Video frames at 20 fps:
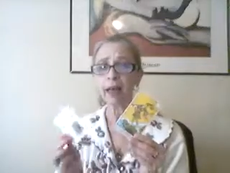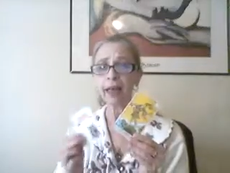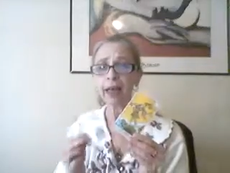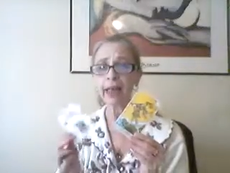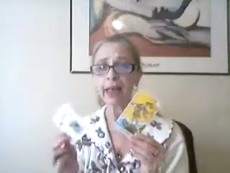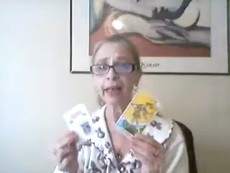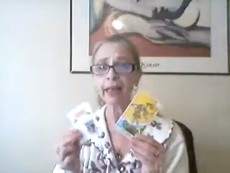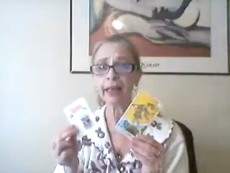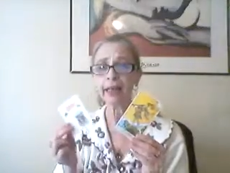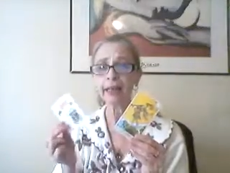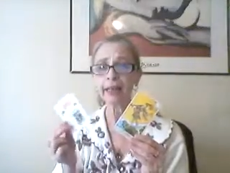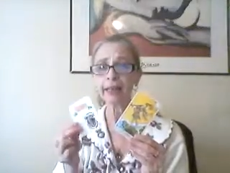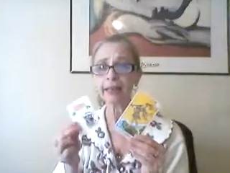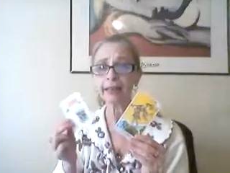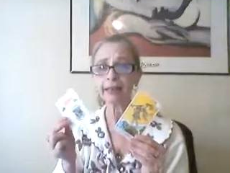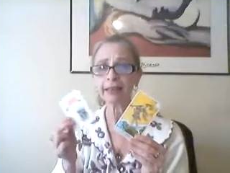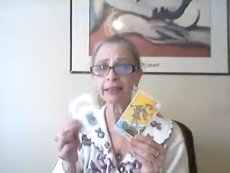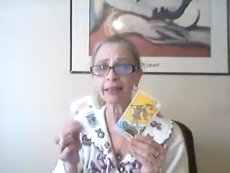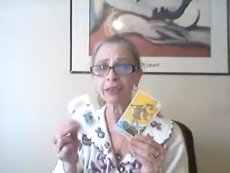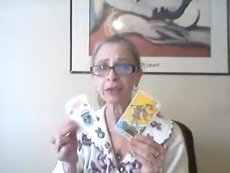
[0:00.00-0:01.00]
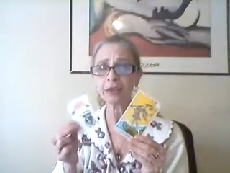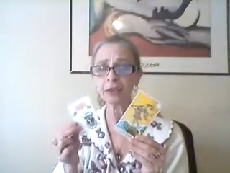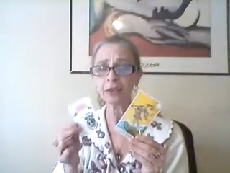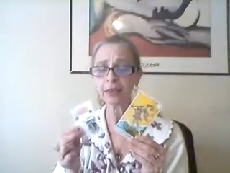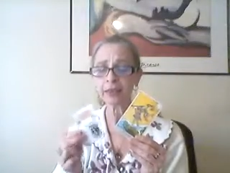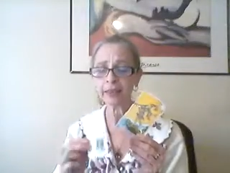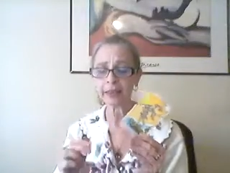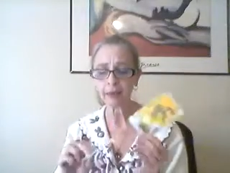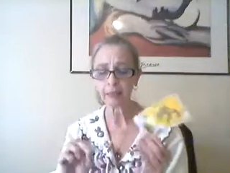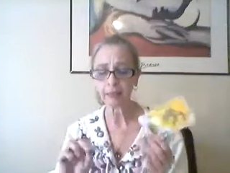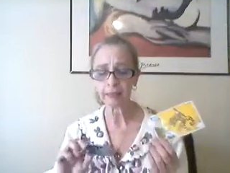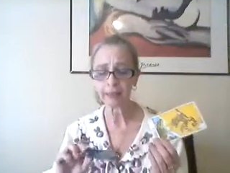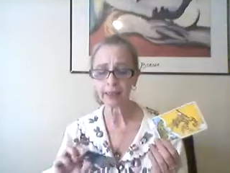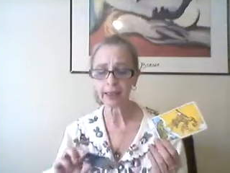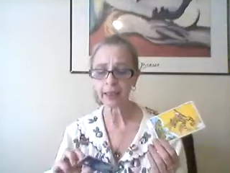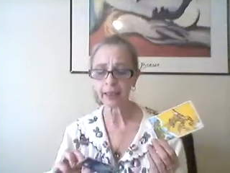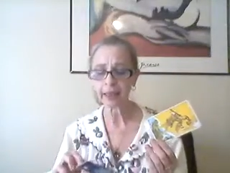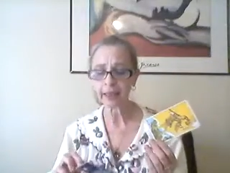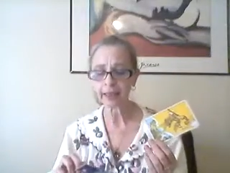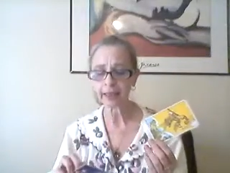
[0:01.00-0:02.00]
And it's interesting
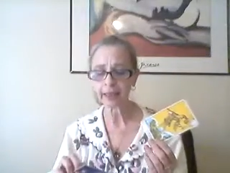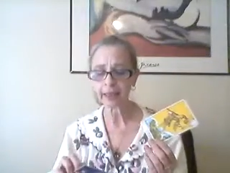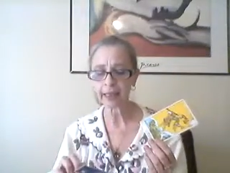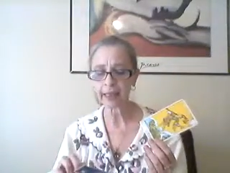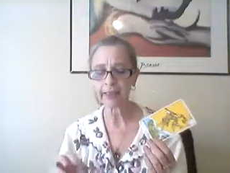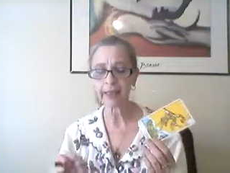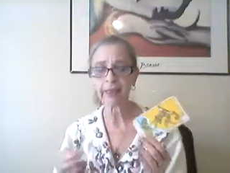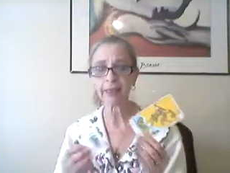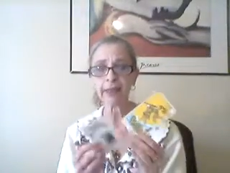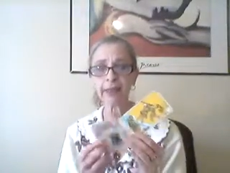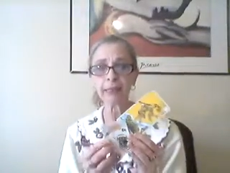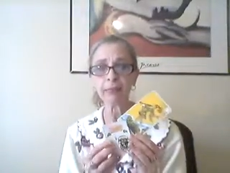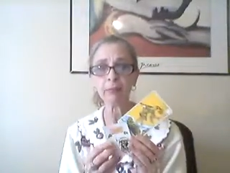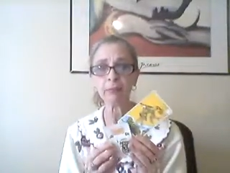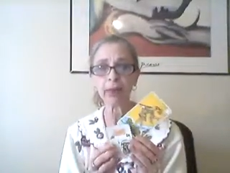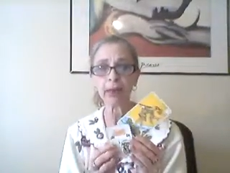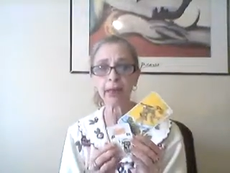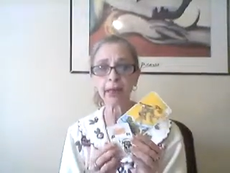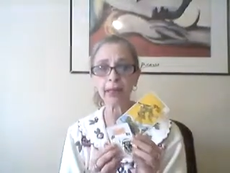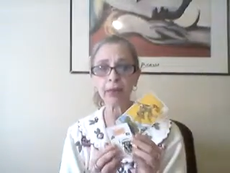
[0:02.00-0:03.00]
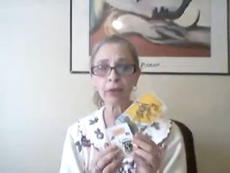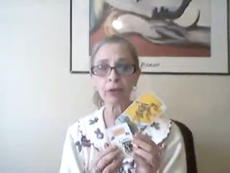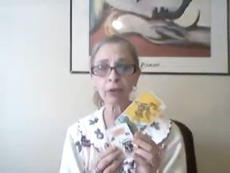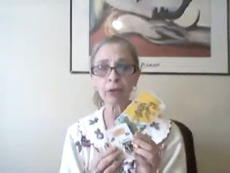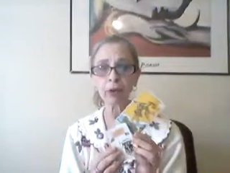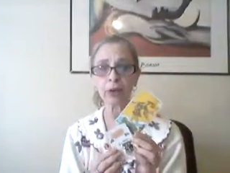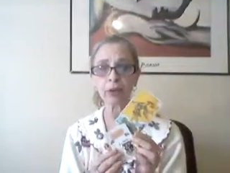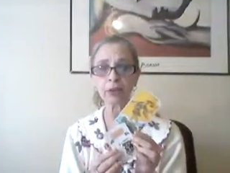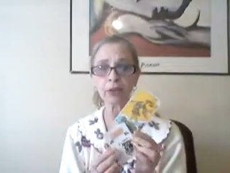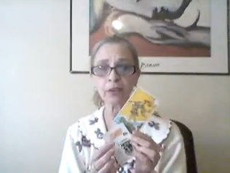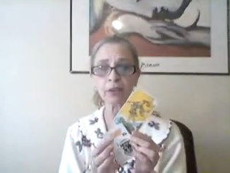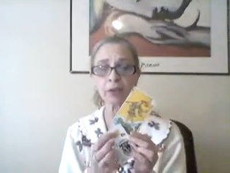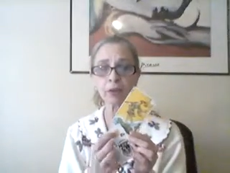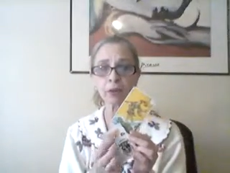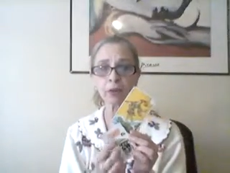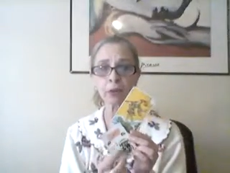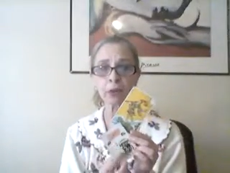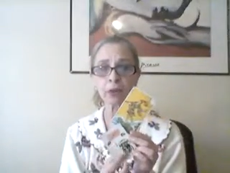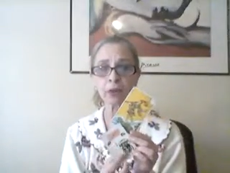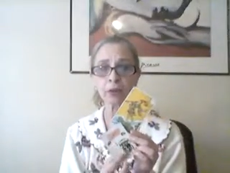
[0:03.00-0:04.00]
because I did get my crossed
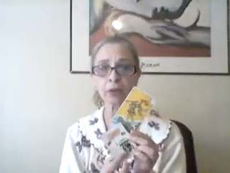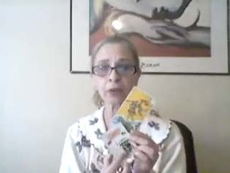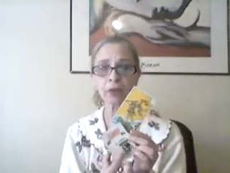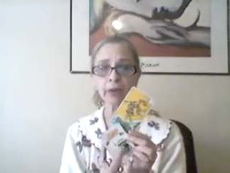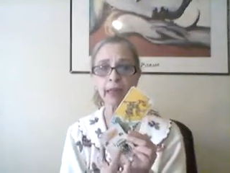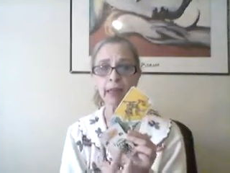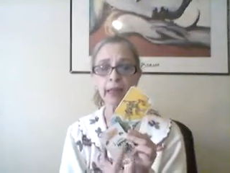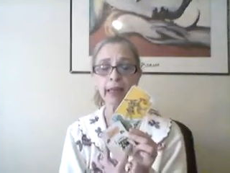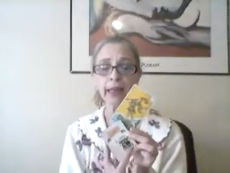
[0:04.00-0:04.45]
swords.